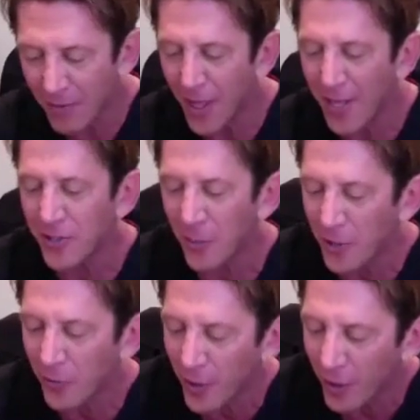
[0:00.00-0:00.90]
thanks so
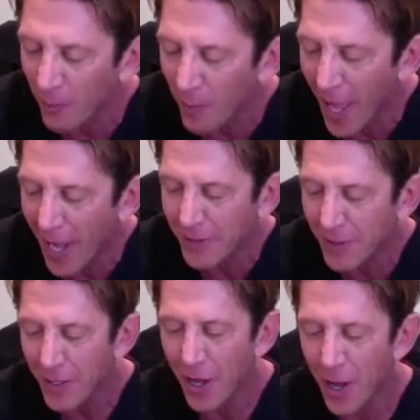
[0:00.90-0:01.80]
much for your
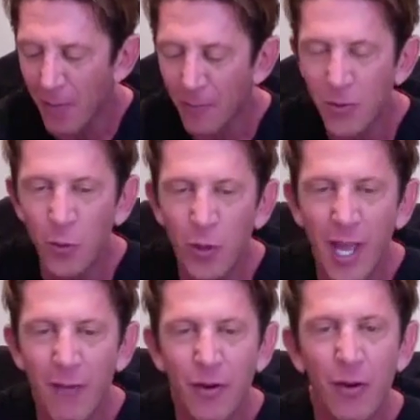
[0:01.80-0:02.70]
impact. Do we
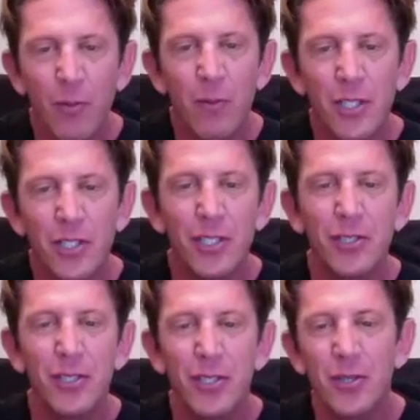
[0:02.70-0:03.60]
have your permission
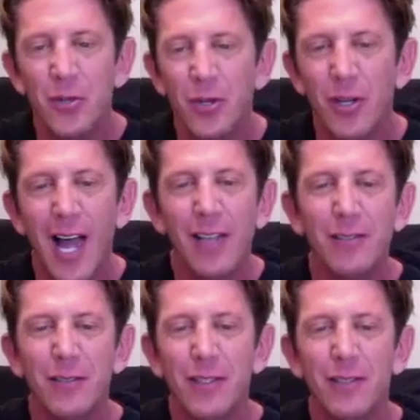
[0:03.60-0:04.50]
to
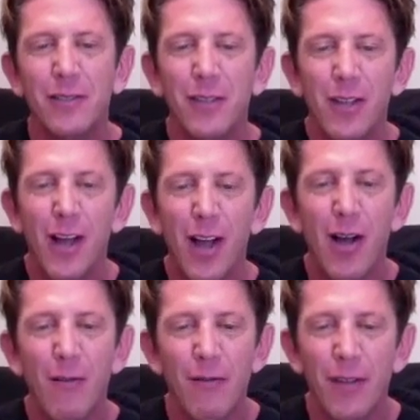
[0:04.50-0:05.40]
utilize this
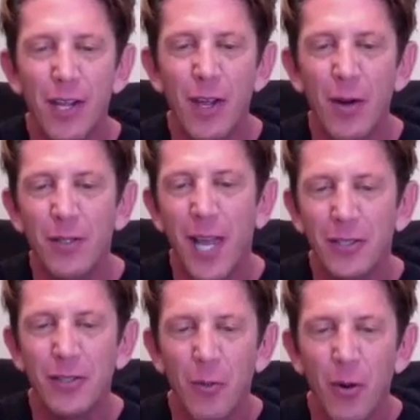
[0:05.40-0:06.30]
video
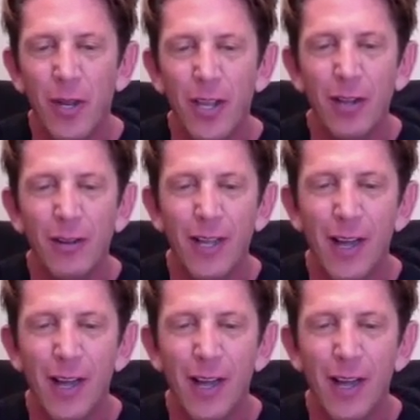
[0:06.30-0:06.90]
testimonial?